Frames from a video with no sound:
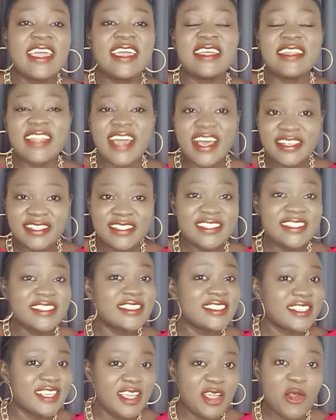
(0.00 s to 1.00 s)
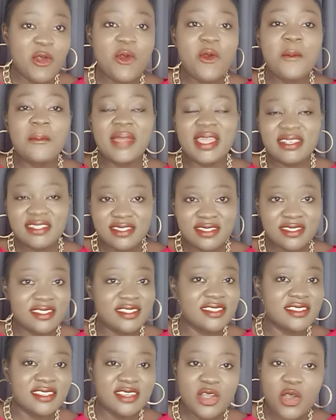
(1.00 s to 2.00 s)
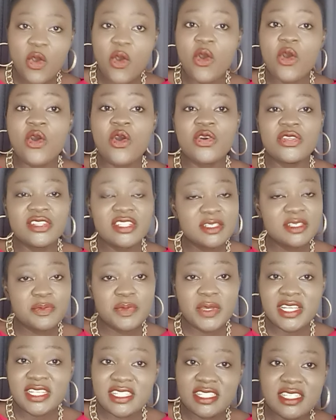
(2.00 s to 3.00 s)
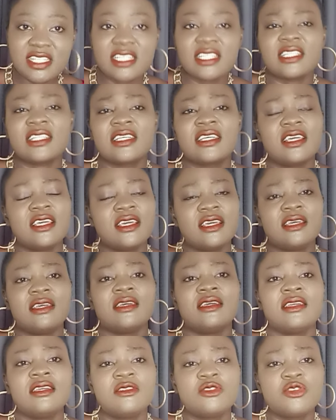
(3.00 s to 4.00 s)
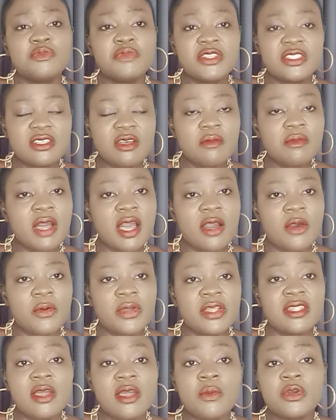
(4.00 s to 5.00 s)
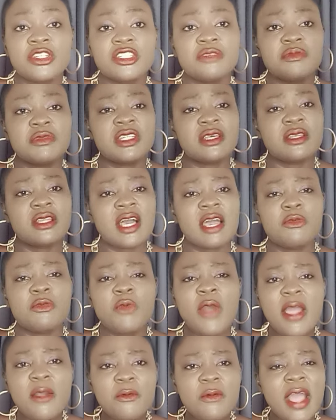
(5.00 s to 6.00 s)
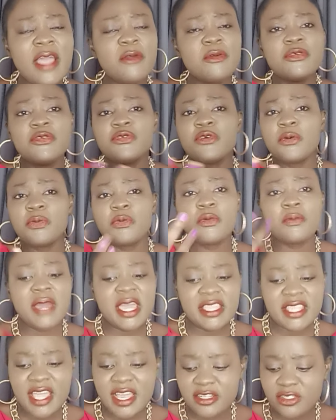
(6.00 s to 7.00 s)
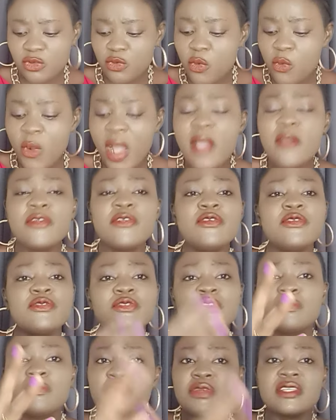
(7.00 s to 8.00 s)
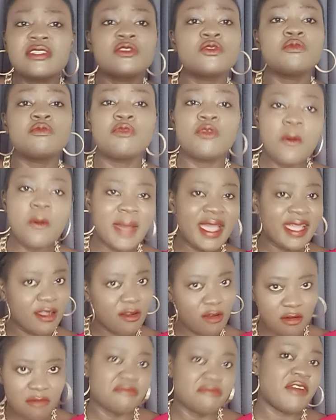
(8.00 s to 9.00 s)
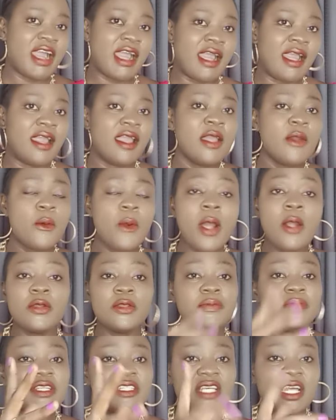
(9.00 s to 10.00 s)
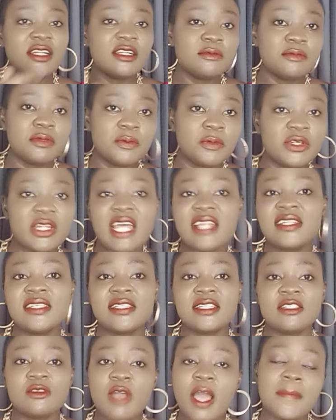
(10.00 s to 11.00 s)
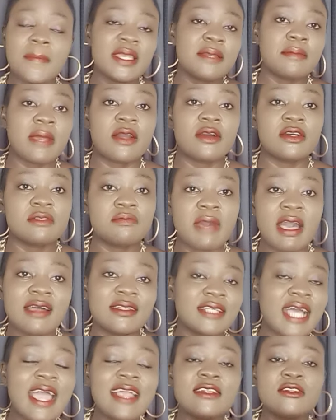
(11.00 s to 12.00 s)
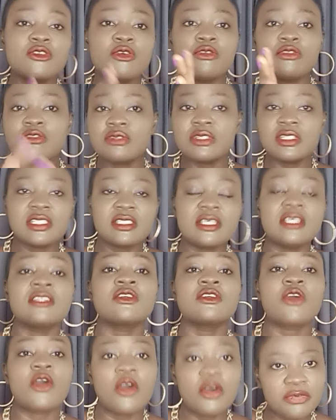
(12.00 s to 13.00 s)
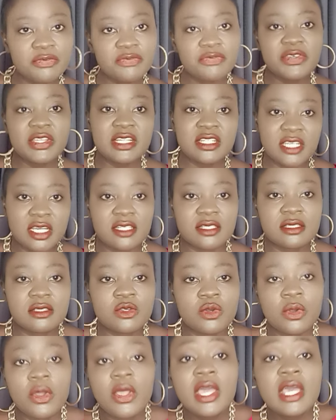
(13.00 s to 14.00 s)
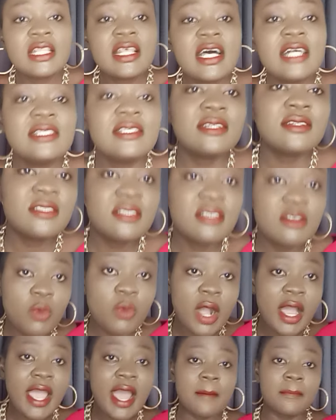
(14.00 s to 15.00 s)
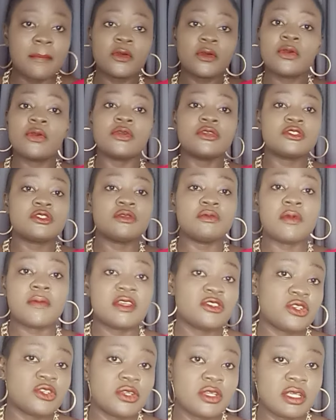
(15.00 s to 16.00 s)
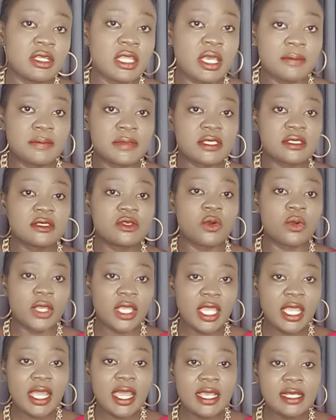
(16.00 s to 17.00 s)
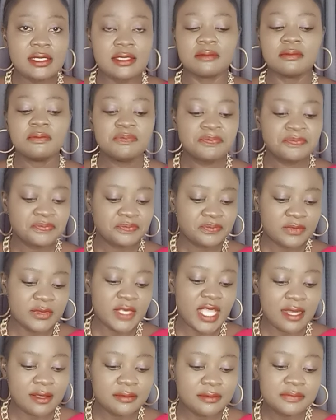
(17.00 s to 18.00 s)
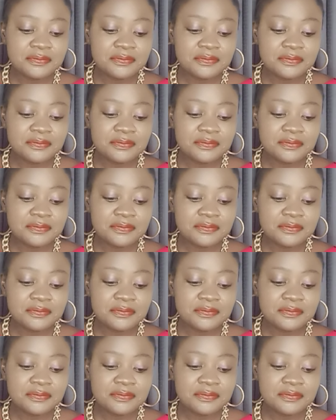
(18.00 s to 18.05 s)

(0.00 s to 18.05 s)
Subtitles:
Nancy or Messi or this person, it will be somehow when they're watching me, they're like, why would you open my nyash? Why would you use breeze to blow my cover? Why would you be telling people that this is where I met my husband? I told you this in confidence. So that's the reason why I'm not going to be mentioning names. Okay, guys? Yeah.